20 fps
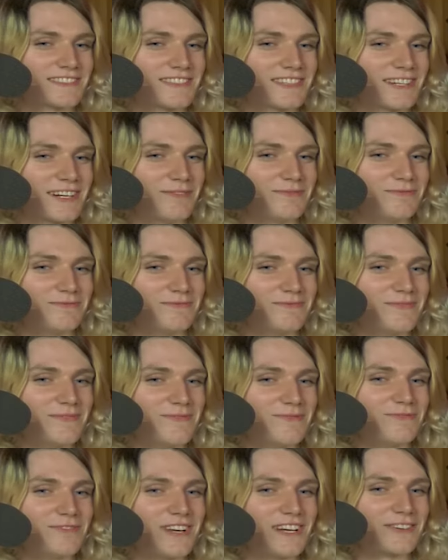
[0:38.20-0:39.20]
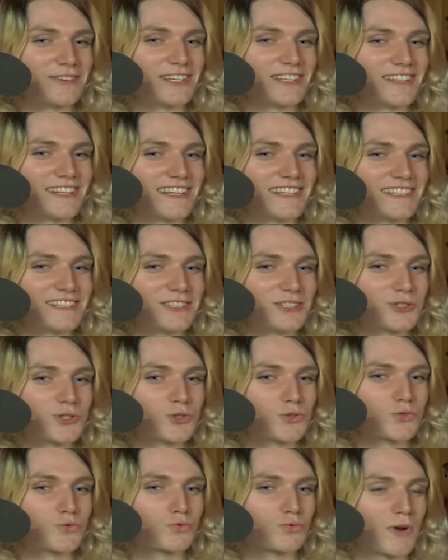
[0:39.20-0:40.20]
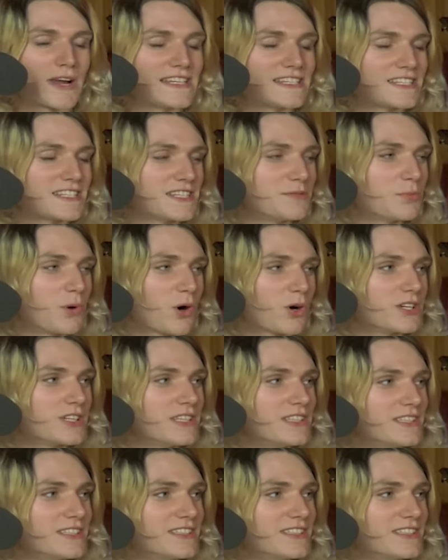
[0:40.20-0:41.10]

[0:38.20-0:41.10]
a very like crazy party.